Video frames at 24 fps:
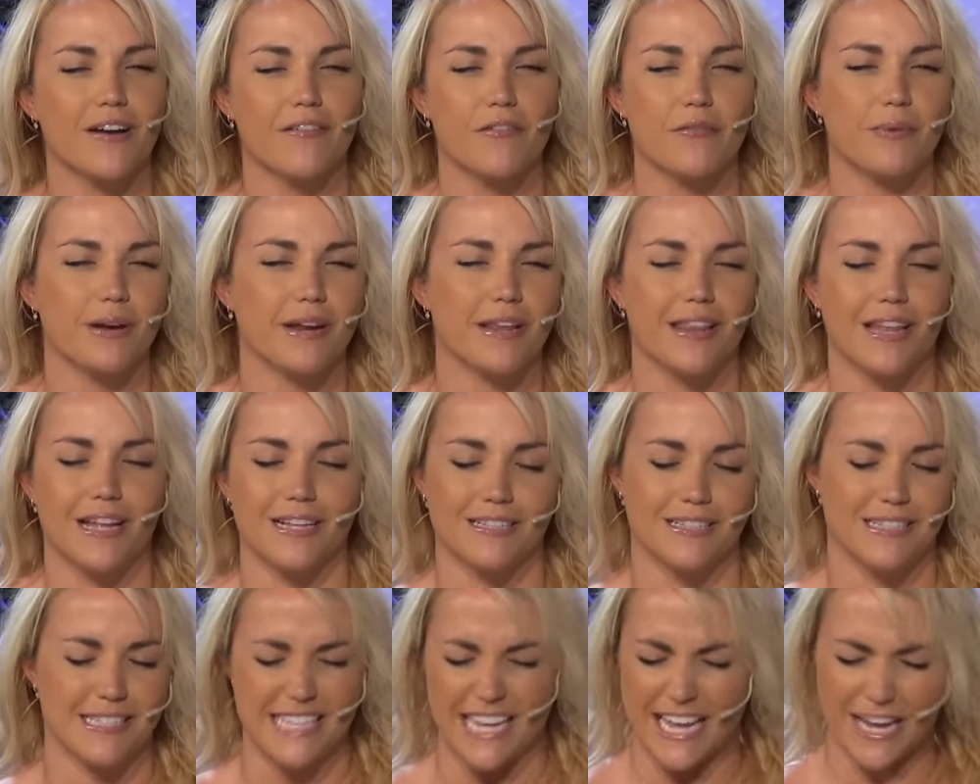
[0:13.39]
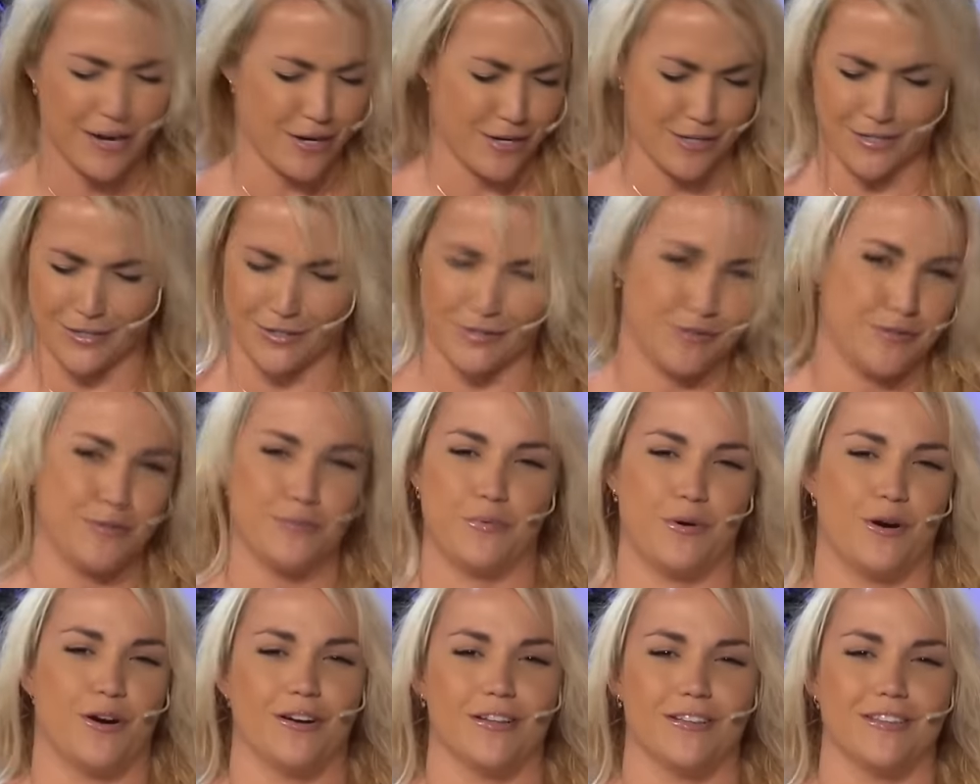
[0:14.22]
Everybody that dares to do
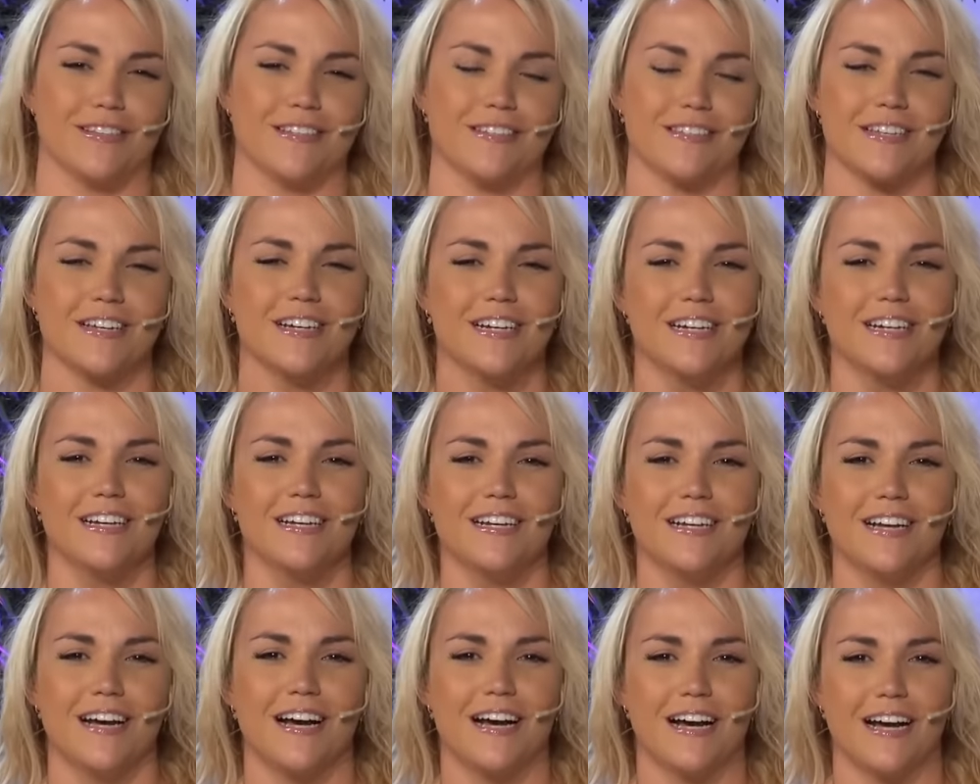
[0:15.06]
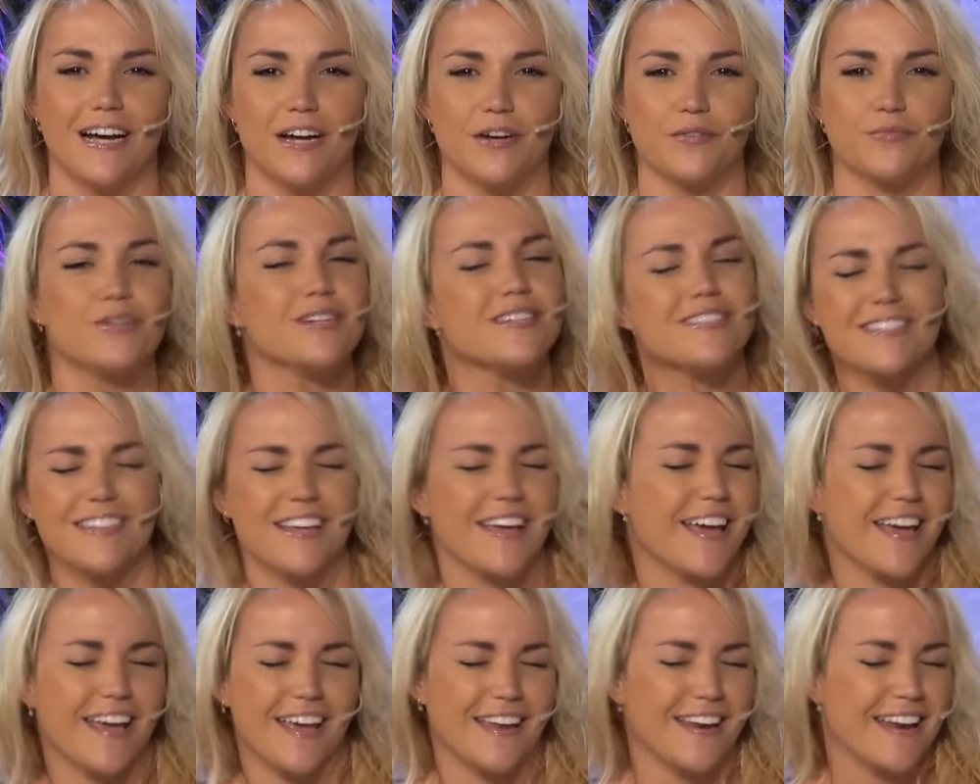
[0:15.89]
part of these uh,
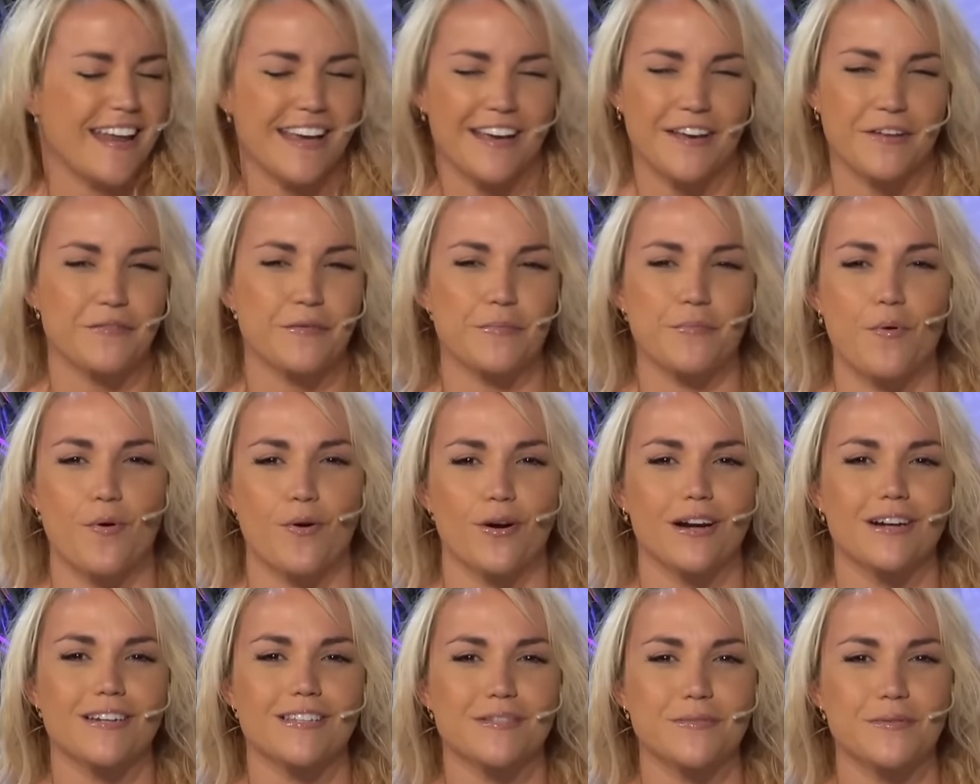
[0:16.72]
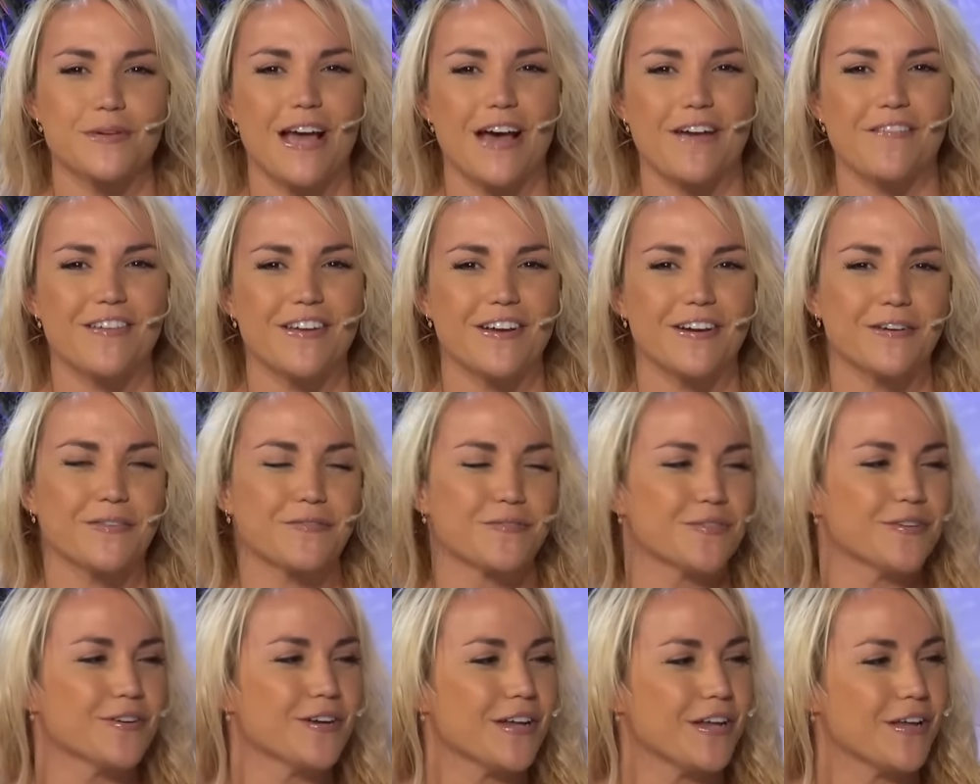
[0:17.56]
risque naked reports, we have here
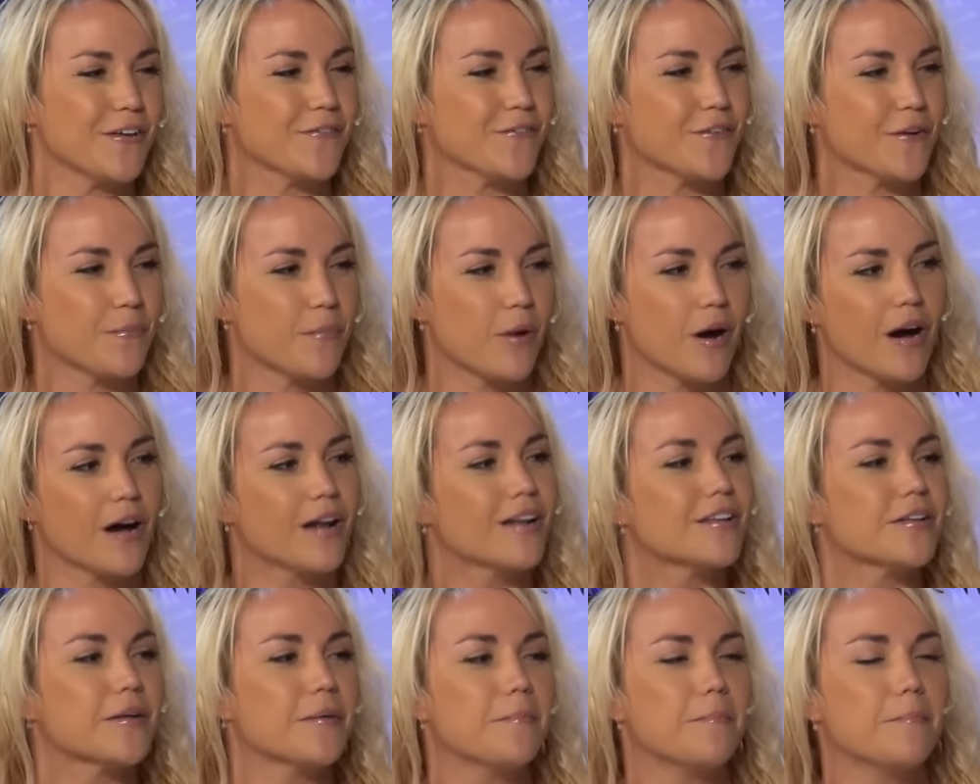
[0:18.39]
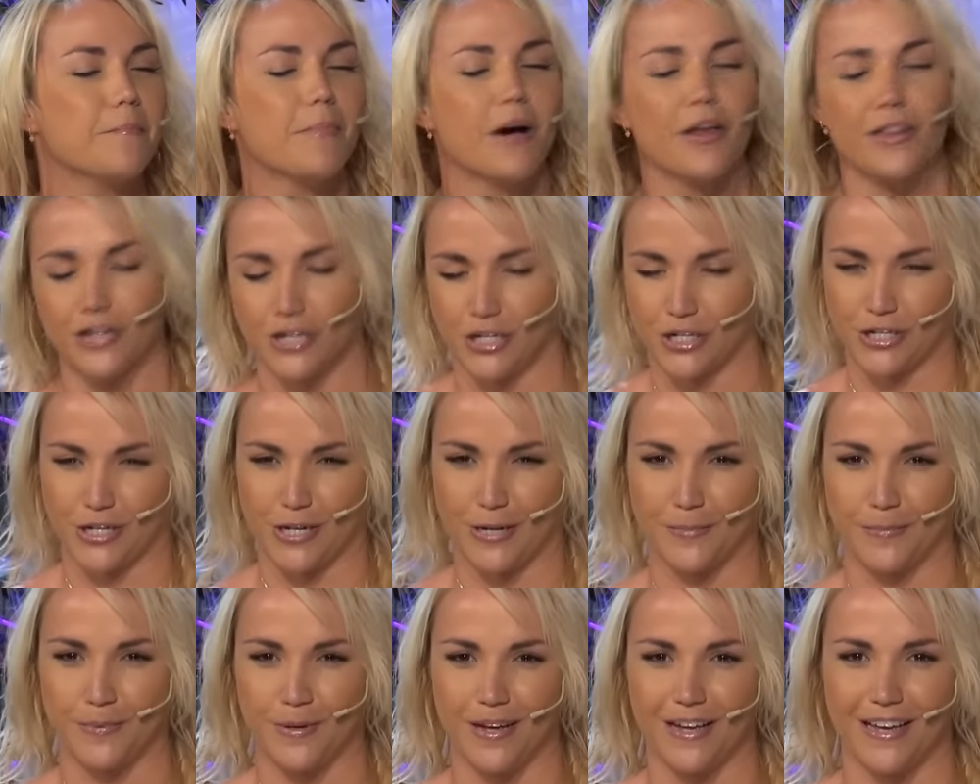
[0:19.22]
Rudy from On the
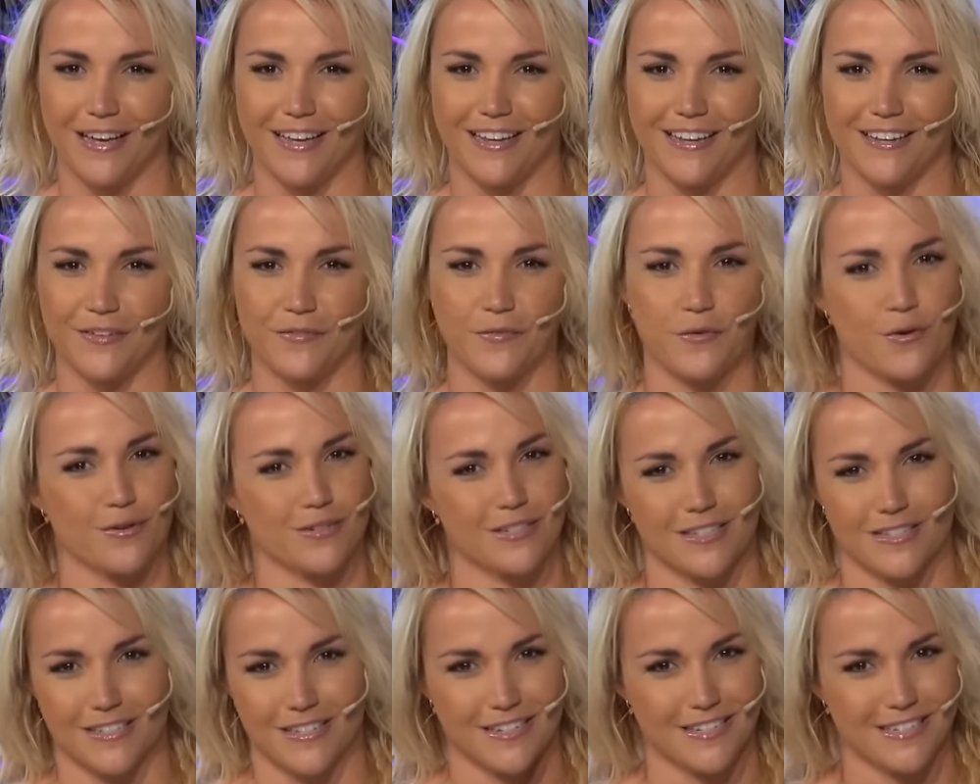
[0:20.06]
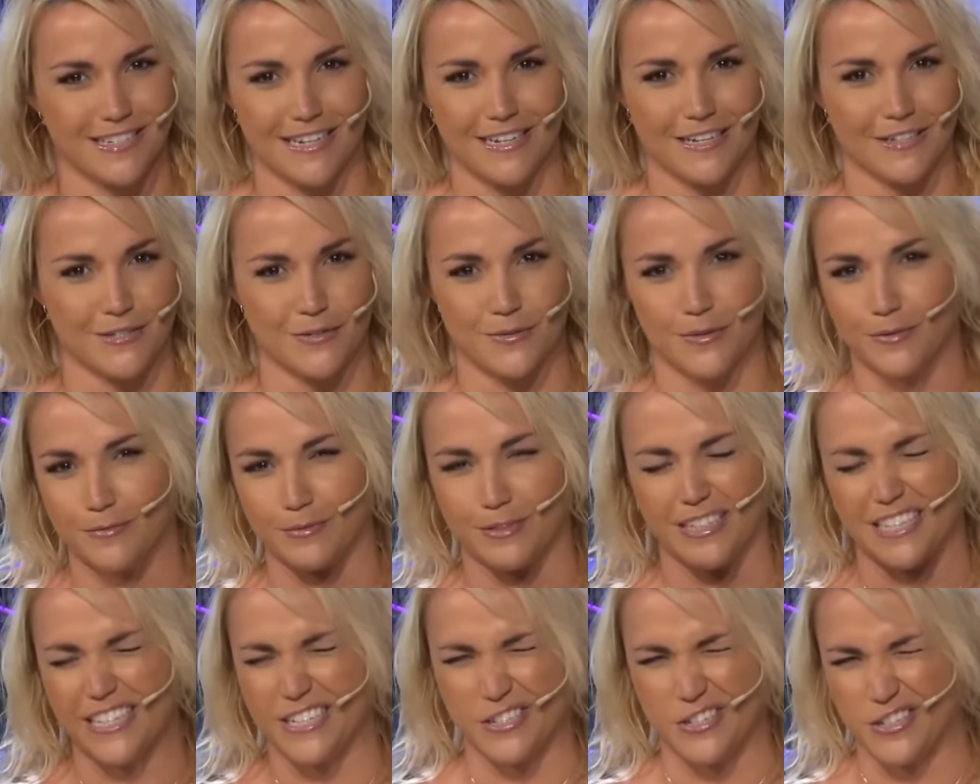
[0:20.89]
Mothership, and of course that's going to take us to a
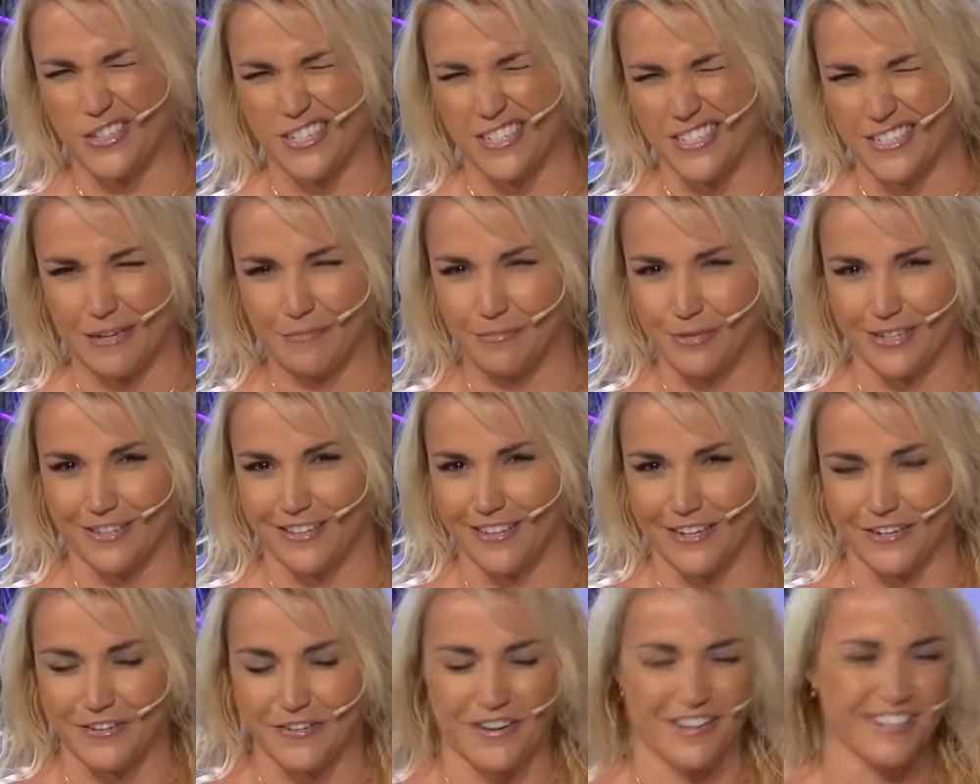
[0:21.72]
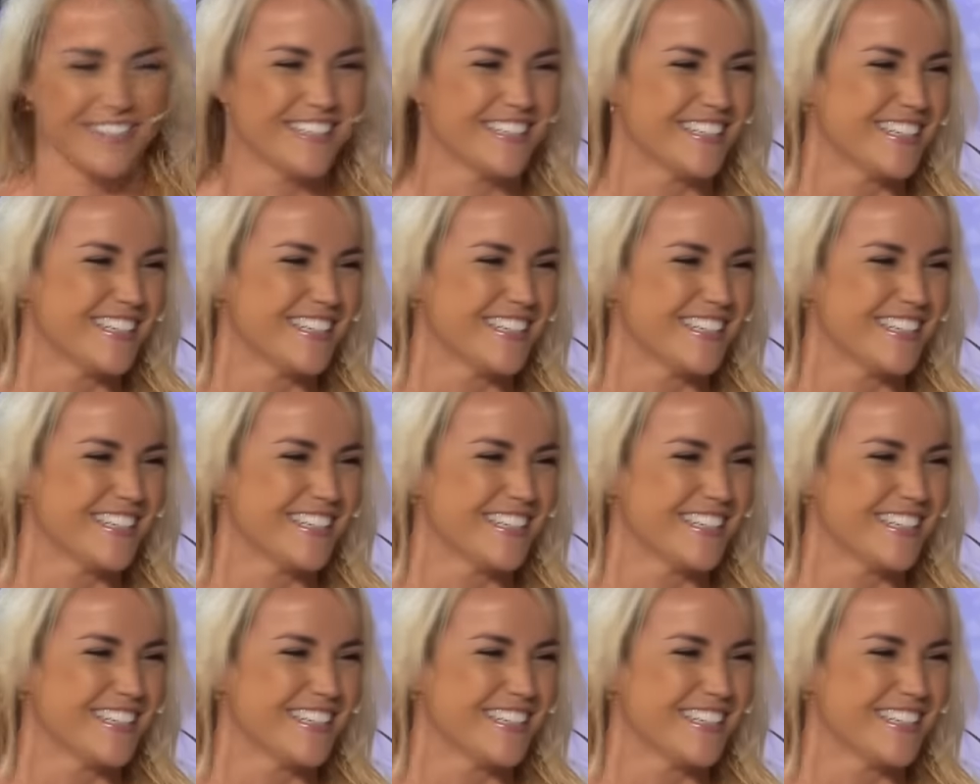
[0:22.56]
really interesting subject later on.